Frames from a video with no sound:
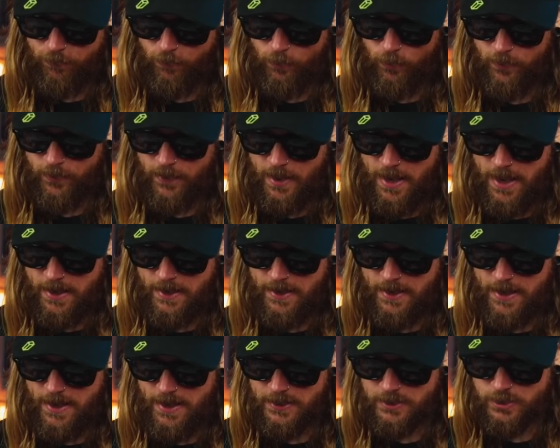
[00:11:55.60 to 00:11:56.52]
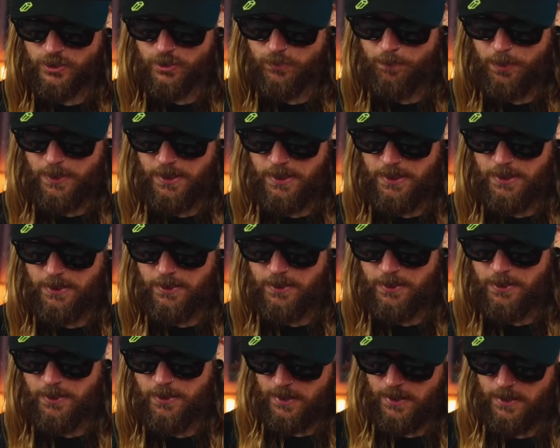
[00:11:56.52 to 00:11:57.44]
for that nice
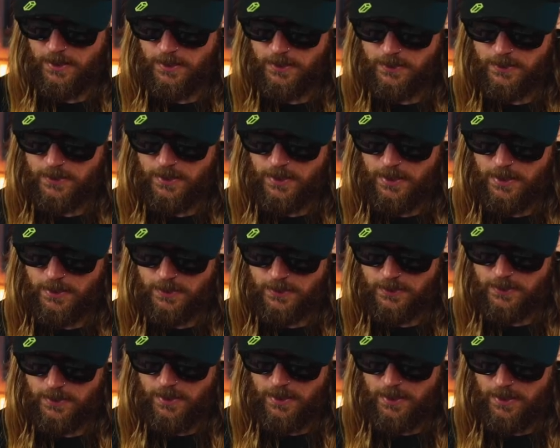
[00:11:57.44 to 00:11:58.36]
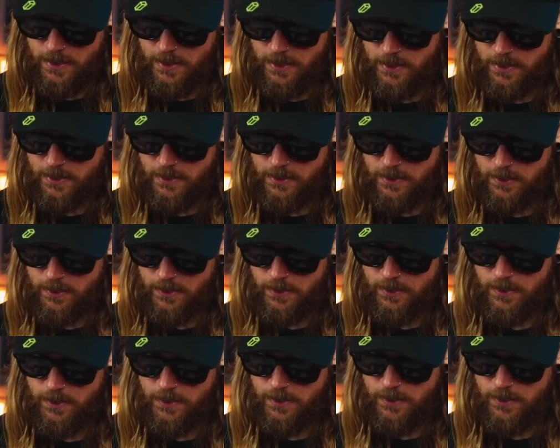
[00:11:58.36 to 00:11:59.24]
speed, 10, 10, 10,